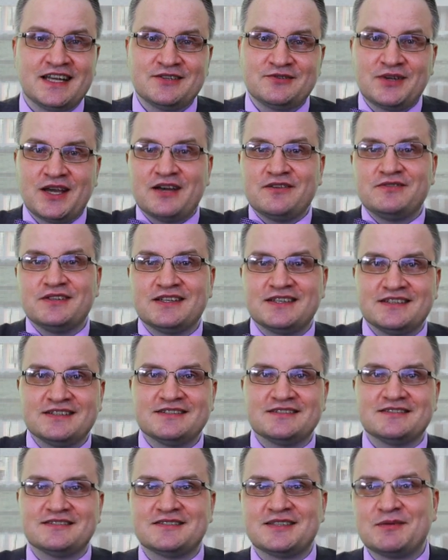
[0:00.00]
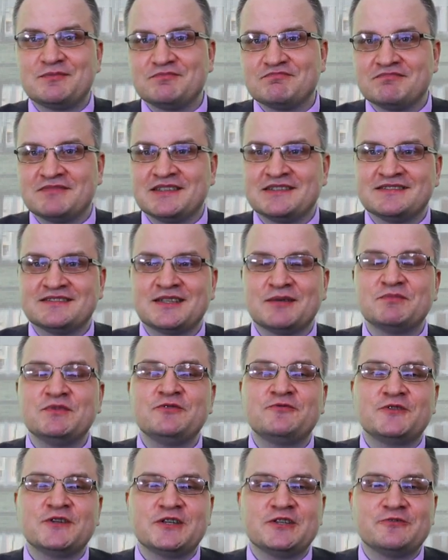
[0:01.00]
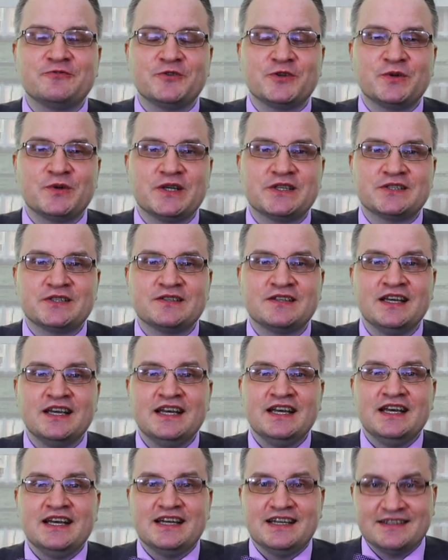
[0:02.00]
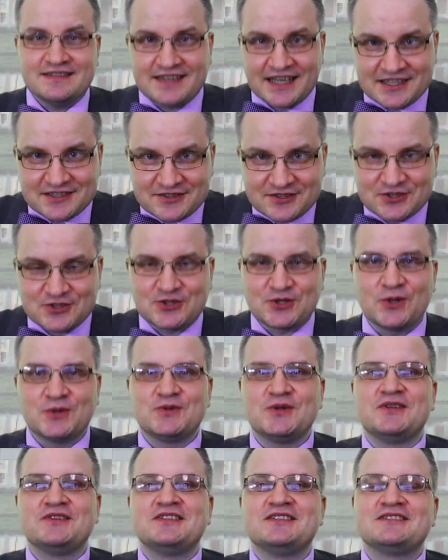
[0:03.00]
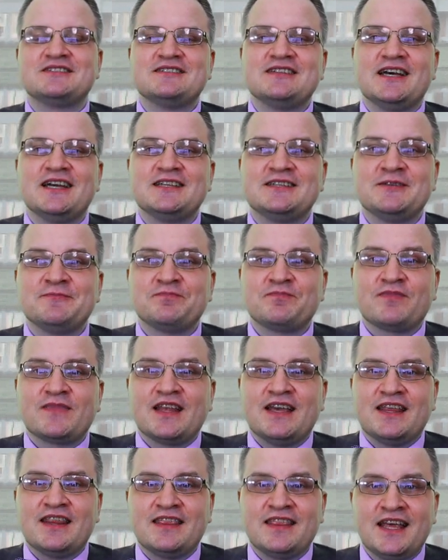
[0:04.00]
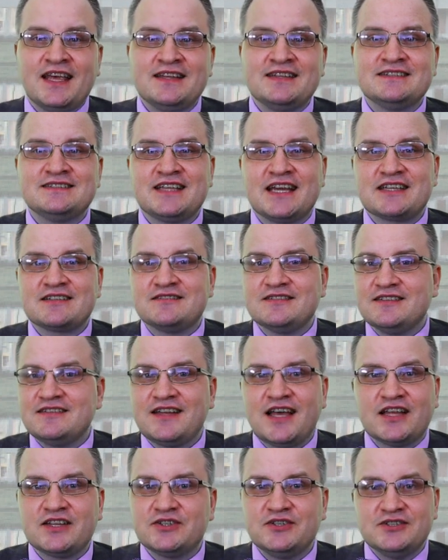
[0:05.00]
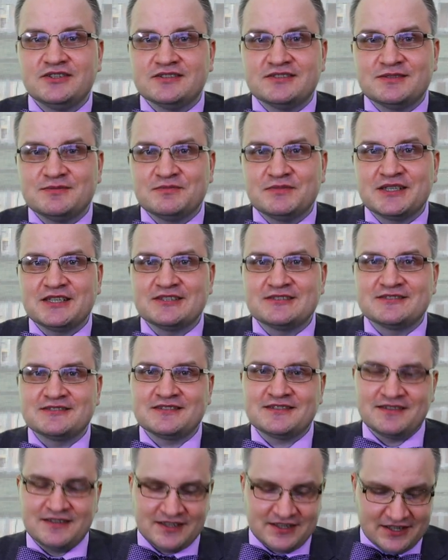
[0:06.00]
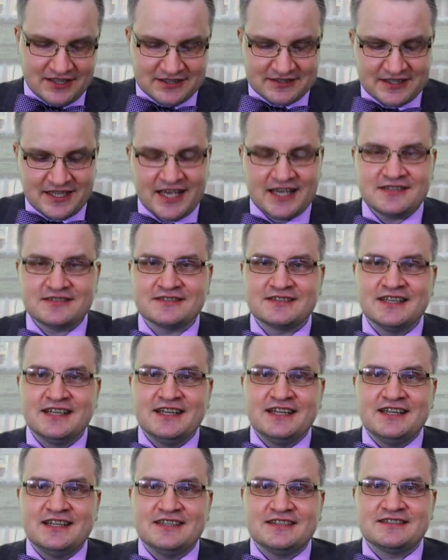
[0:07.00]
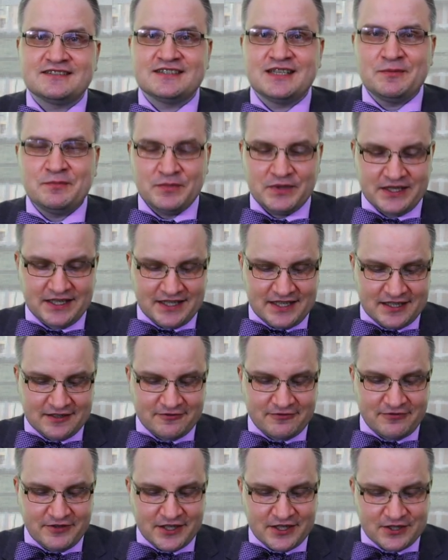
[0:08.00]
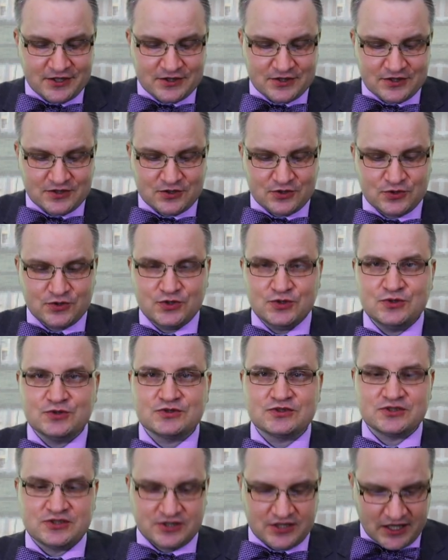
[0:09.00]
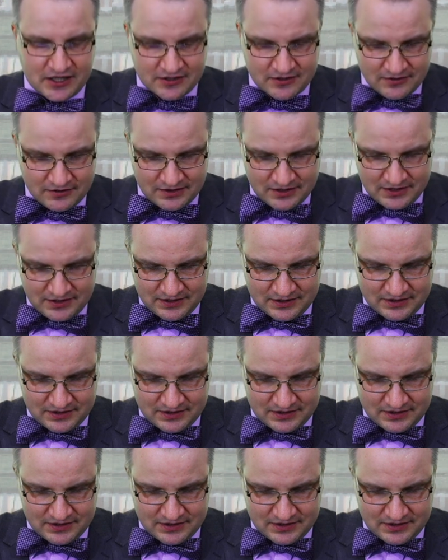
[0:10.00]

and you have like some different configuration, as shown on this slide, then it's actually not good. Because in this case, somebody configured to use channel